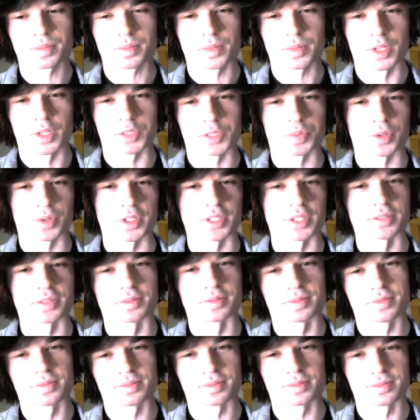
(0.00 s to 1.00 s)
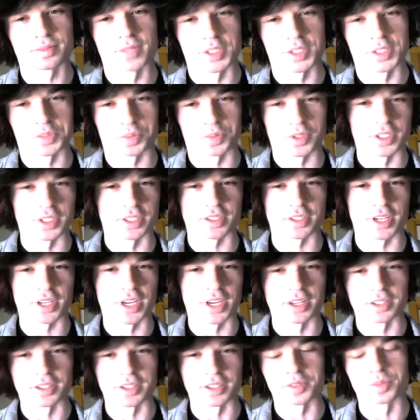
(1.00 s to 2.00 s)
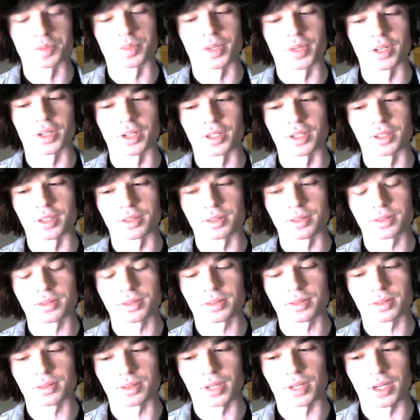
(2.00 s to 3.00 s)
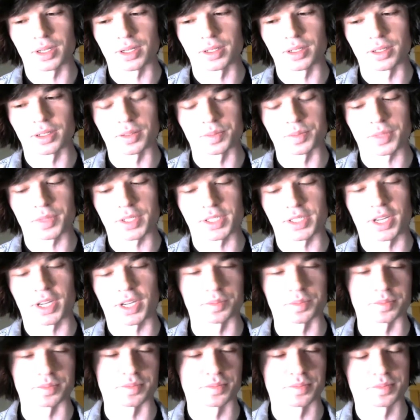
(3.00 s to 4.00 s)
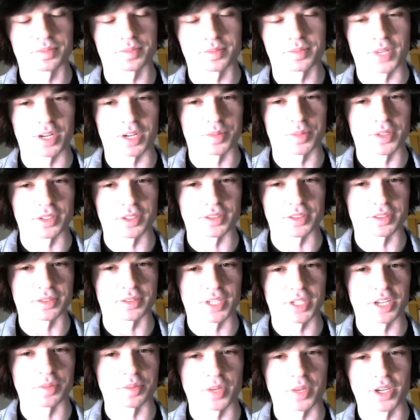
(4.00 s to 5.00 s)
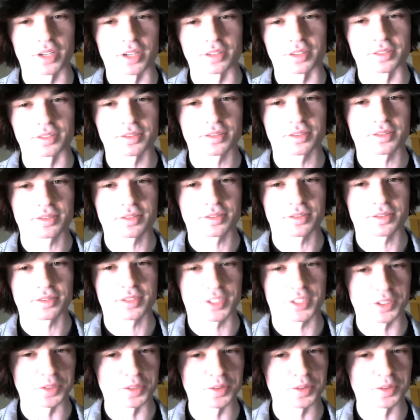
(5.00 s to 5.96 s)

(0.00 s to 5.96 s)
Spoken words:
It's pretty candid, but because I'm a gay man too.